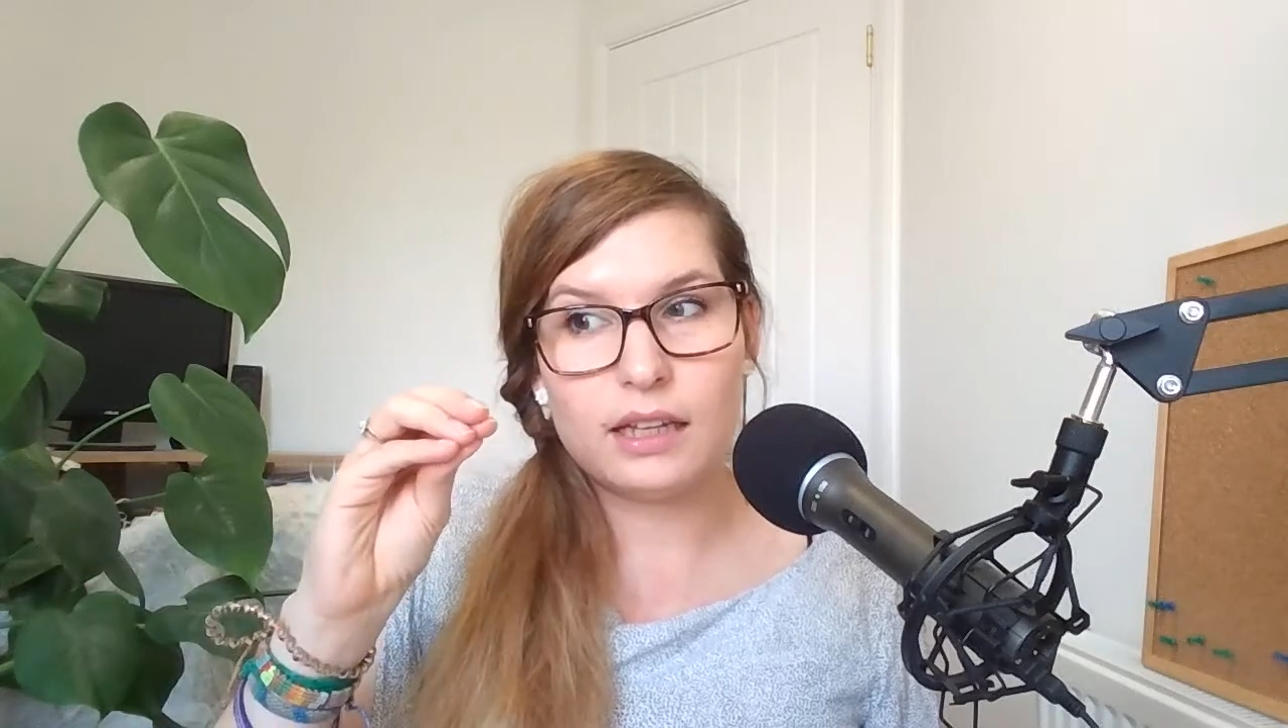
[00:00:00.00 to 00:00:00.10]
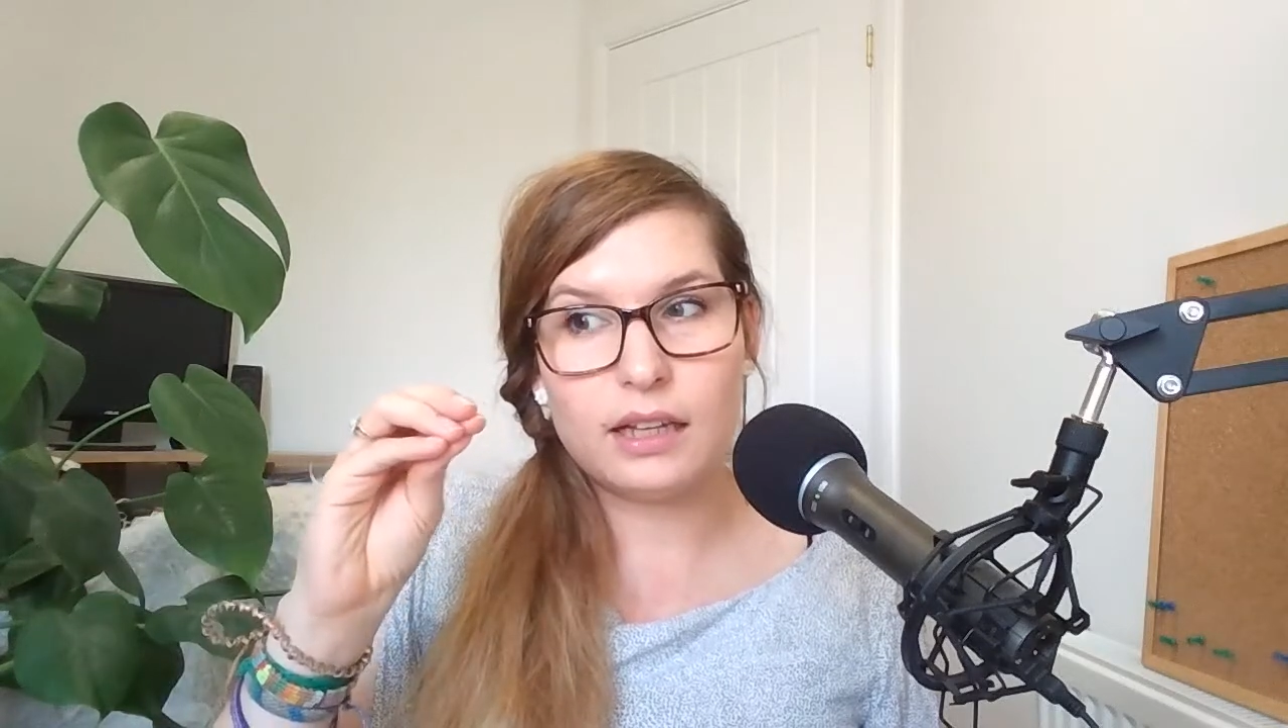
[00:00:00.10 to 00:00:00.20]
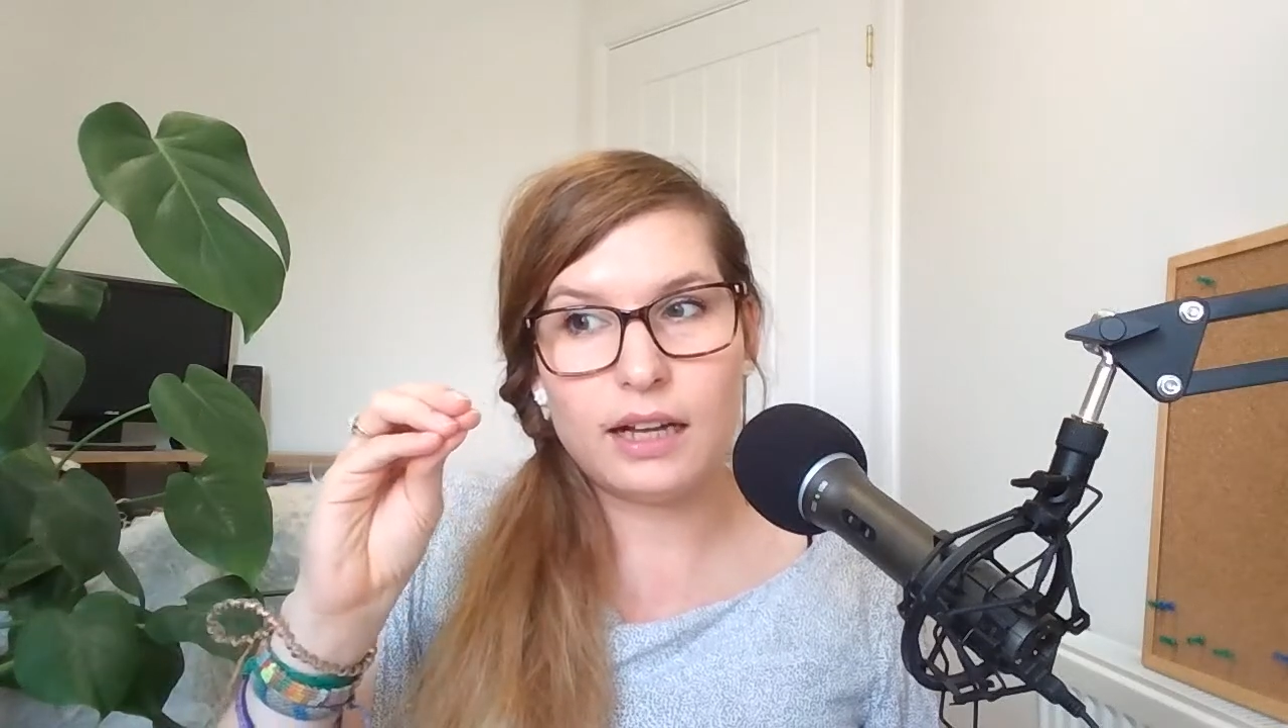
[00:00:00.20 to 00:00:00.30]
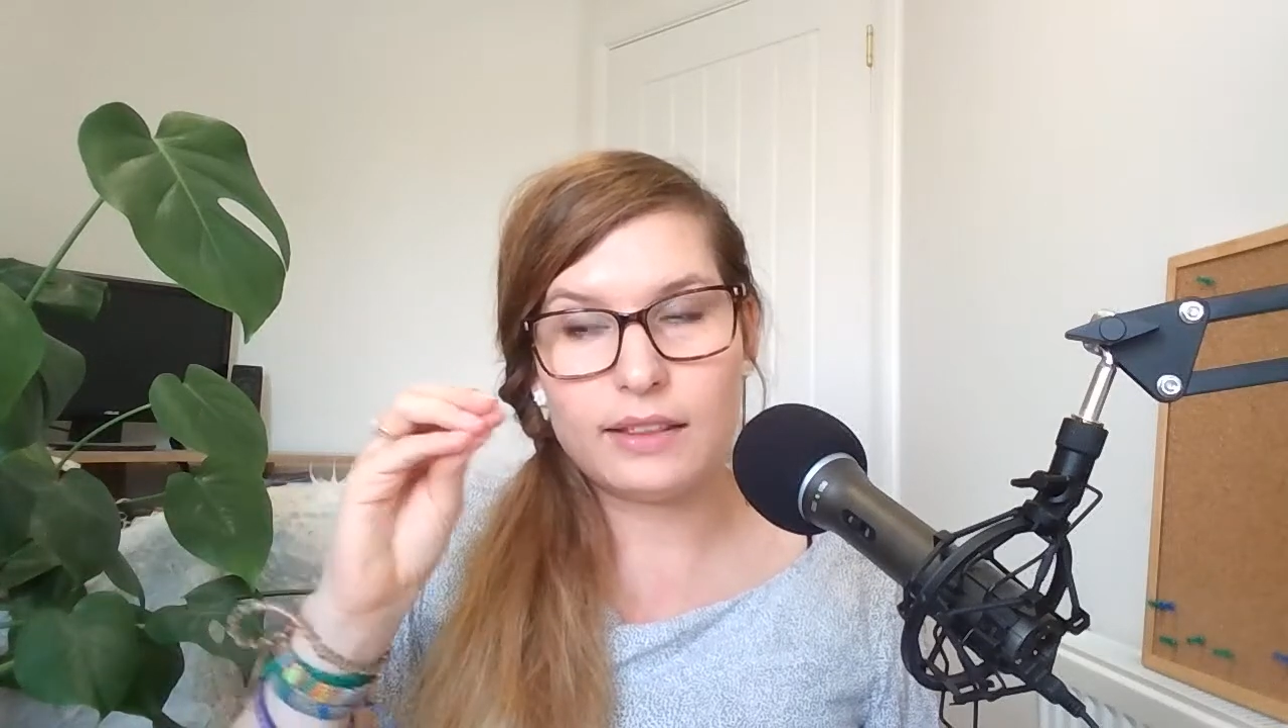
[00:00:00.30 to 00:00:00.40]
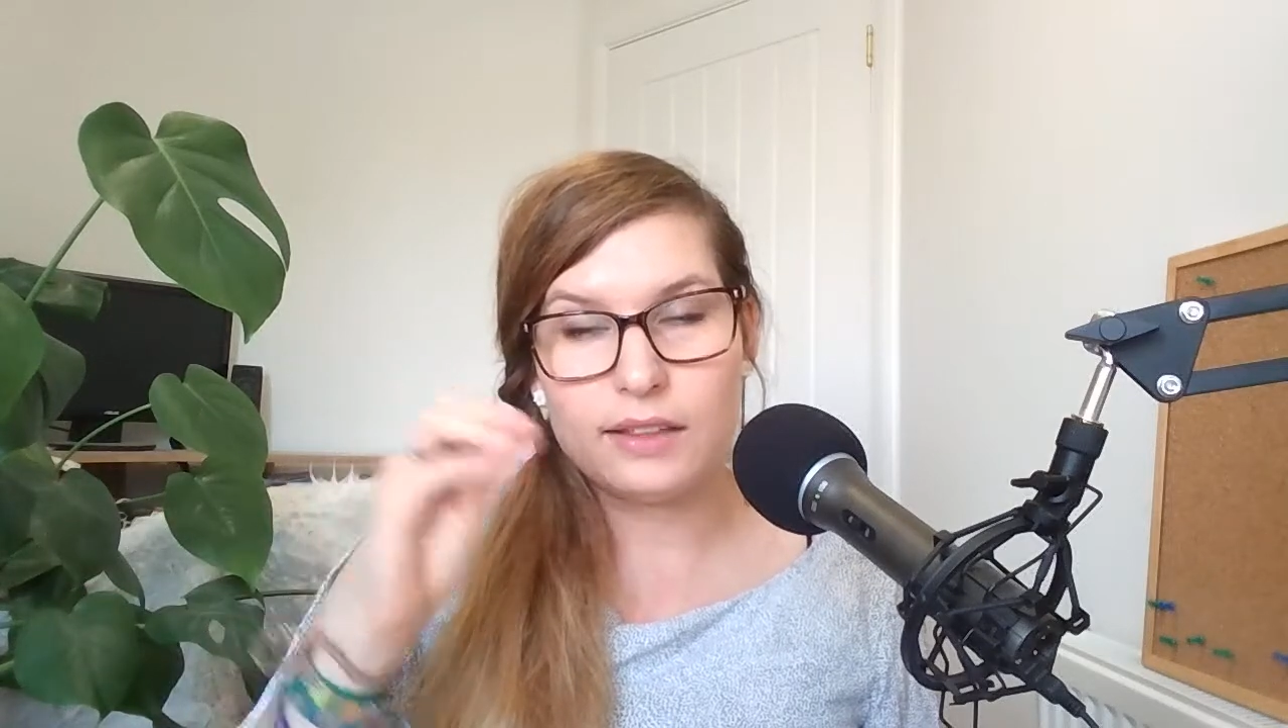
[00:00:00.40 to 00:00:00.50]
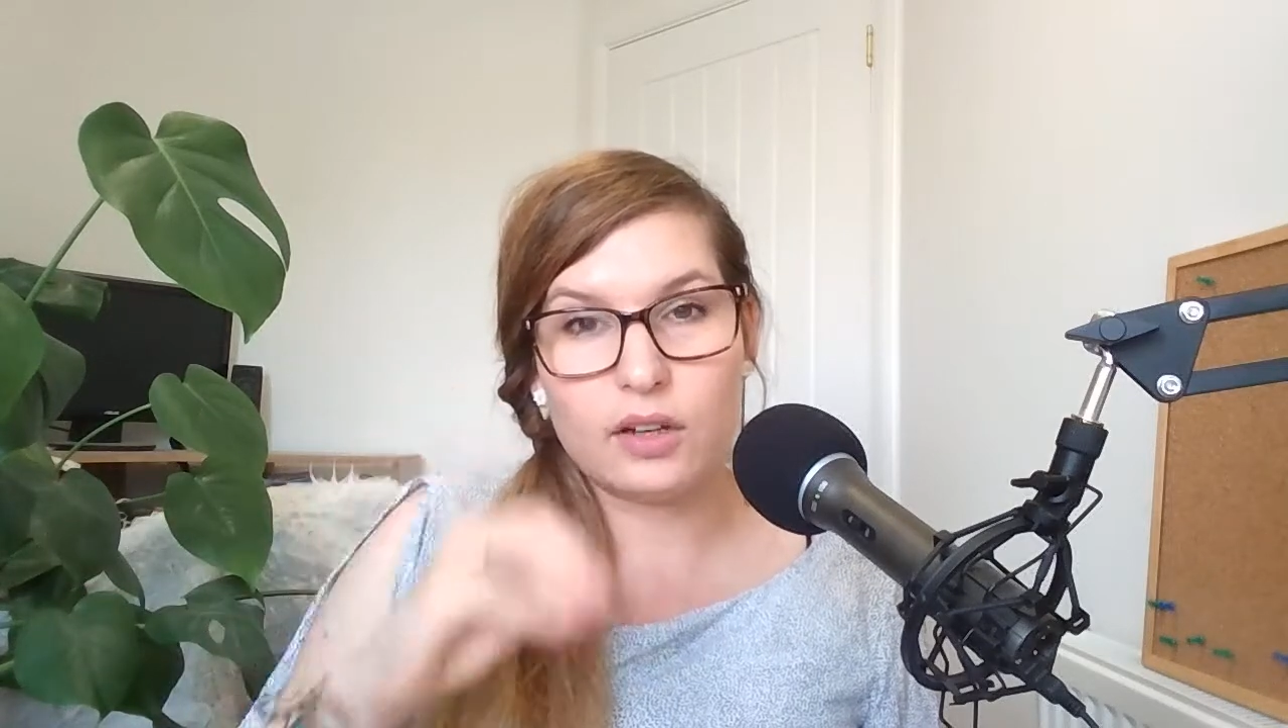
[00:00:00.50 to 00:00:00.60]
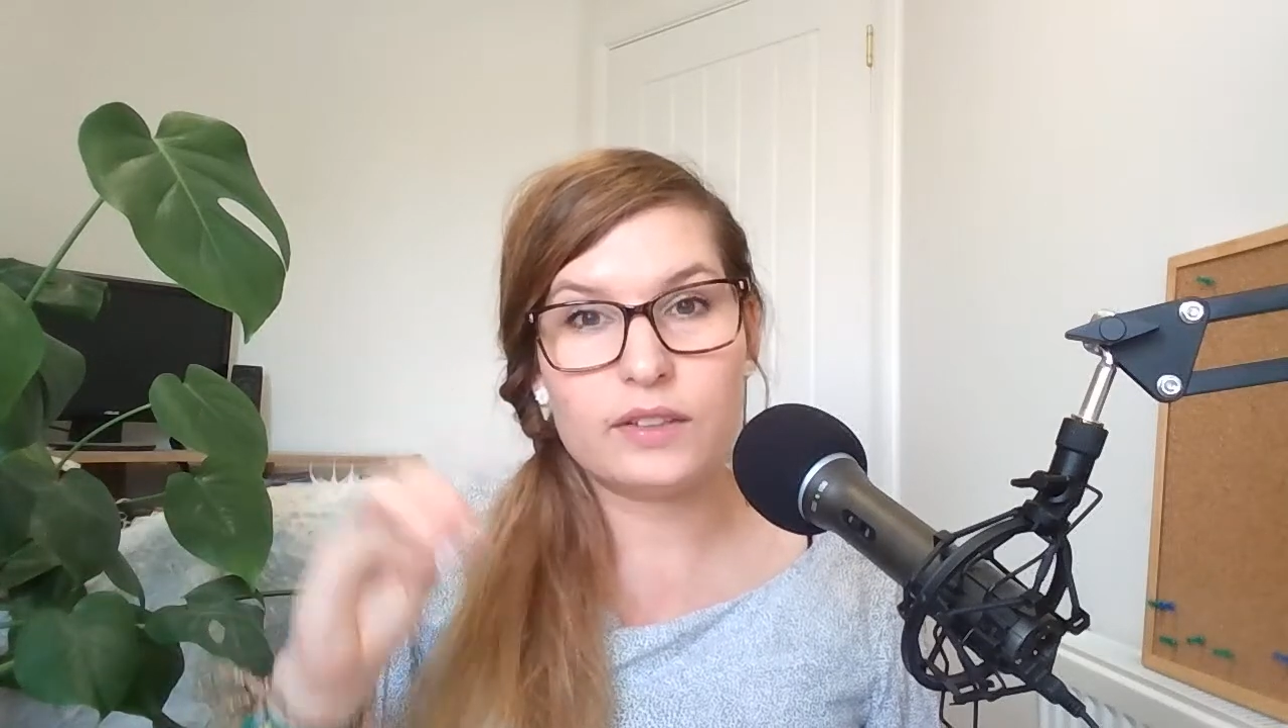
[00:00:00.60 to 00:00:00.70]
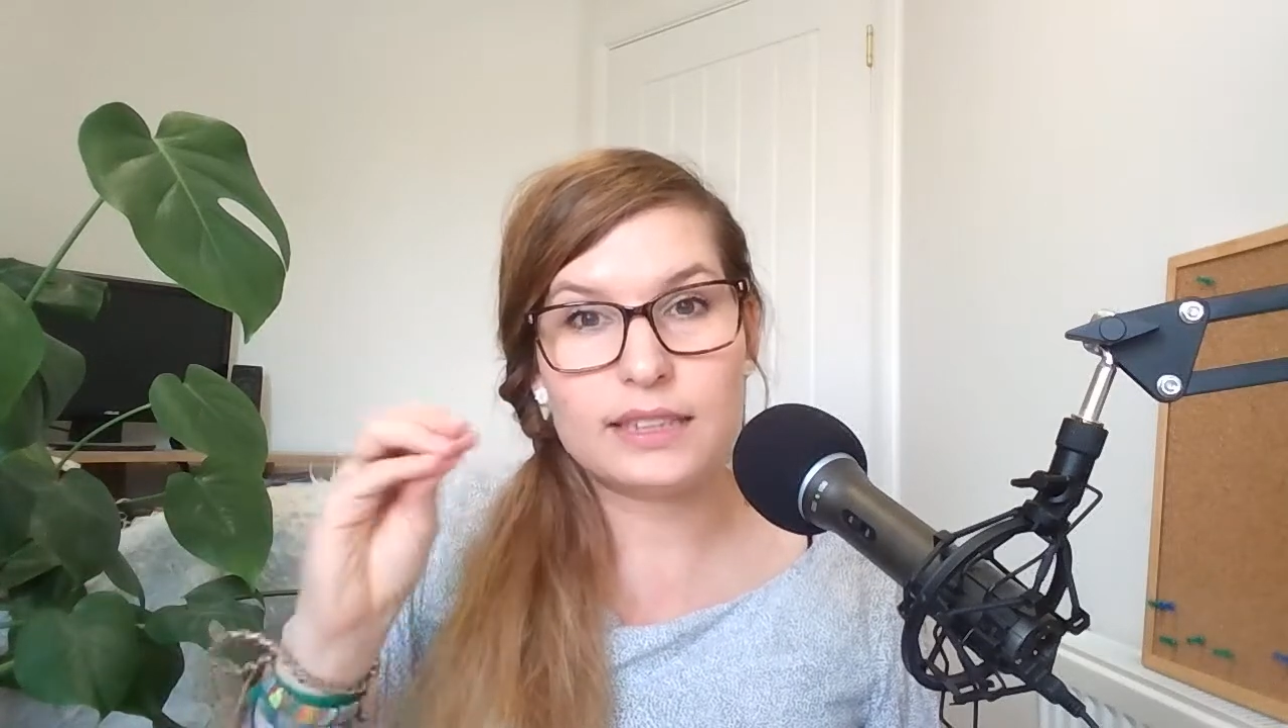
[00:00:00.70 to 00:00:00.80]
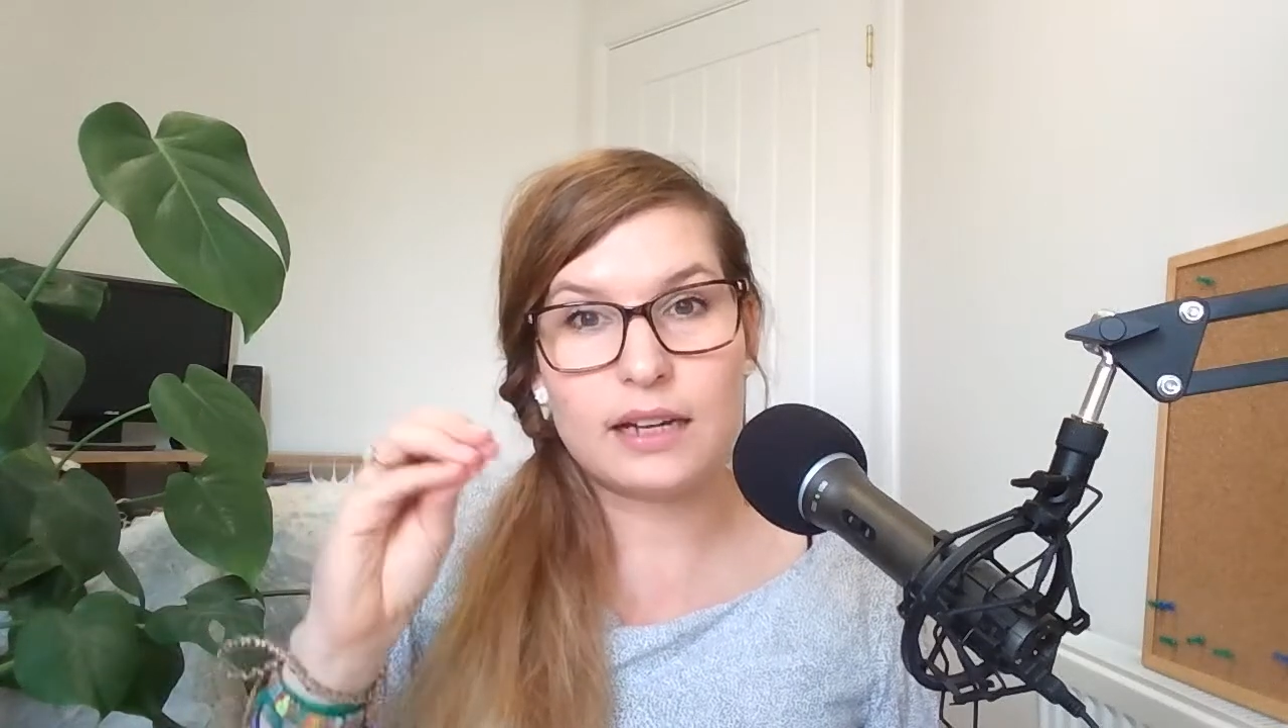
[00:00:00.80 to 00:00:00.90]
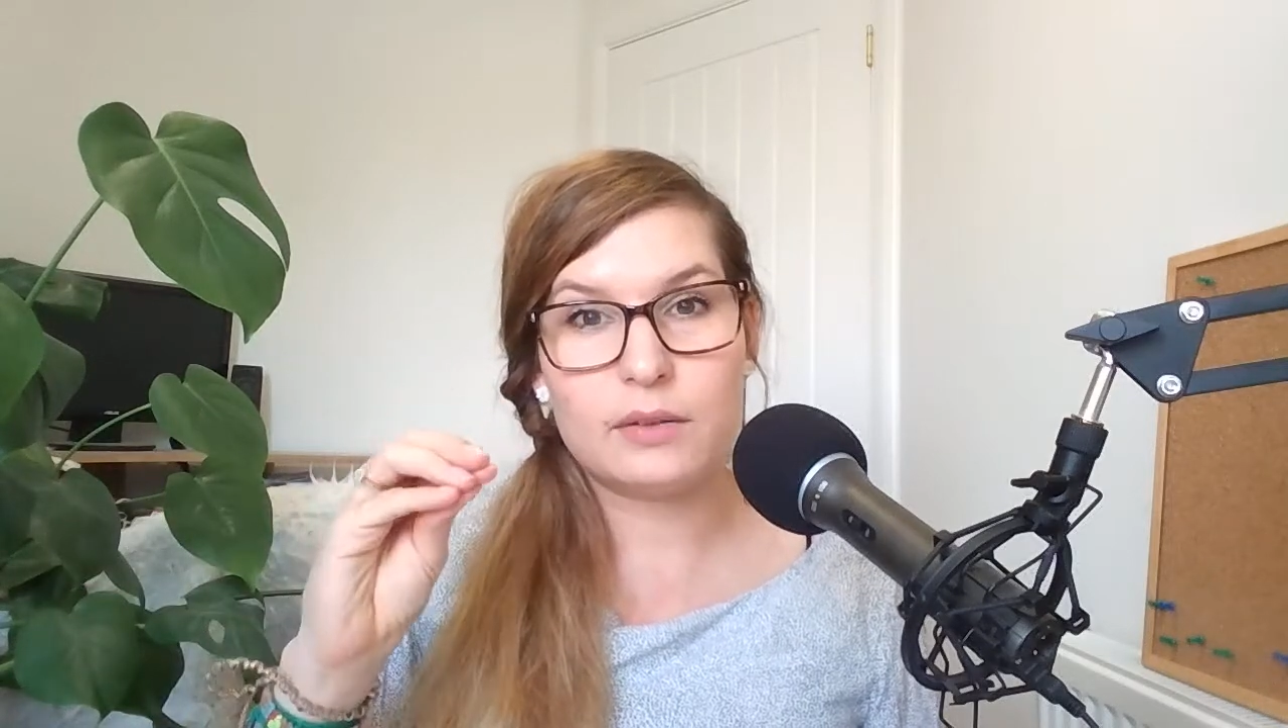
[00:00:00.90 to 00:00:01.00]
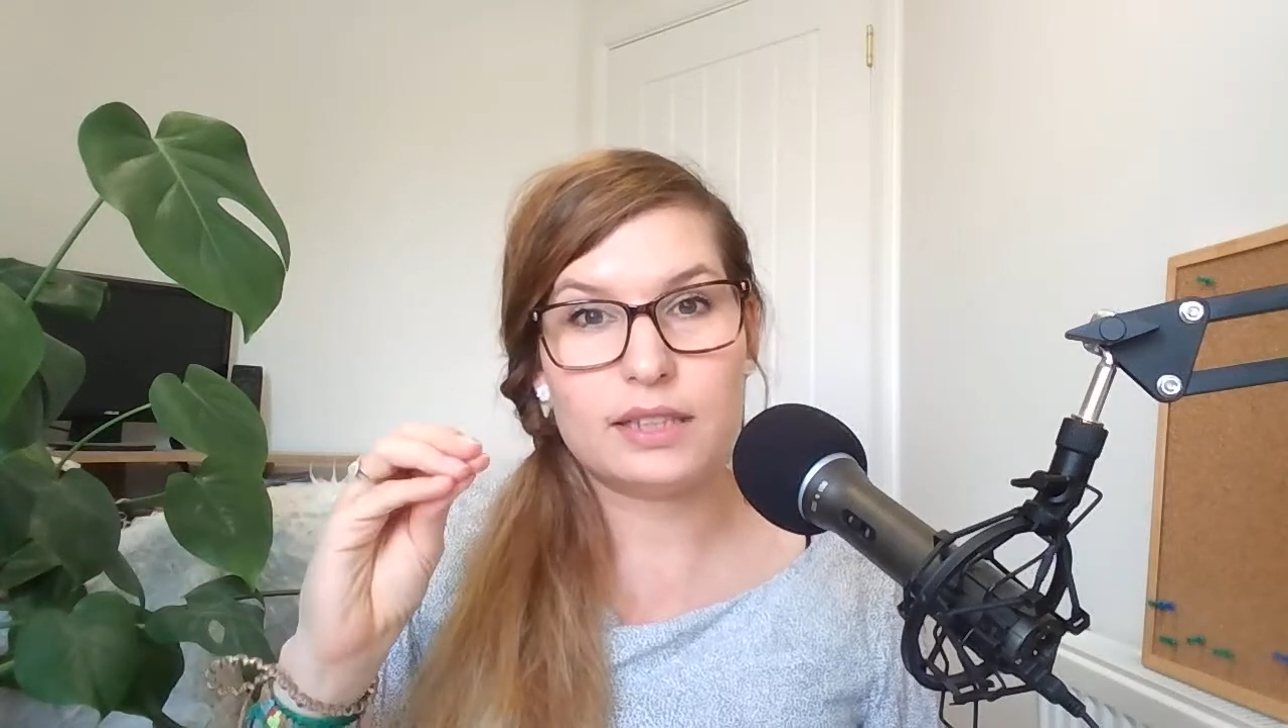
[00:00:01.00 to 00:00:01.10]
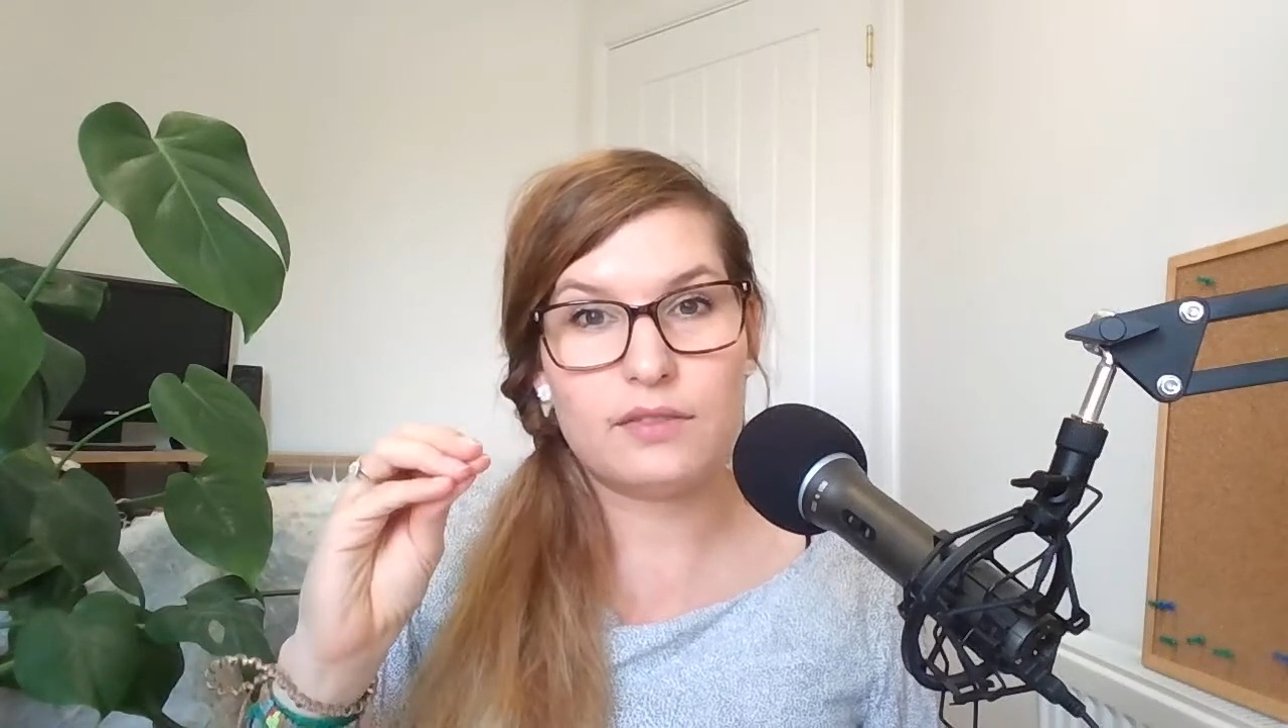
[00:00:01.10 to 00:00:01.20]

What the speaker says: at the office hours,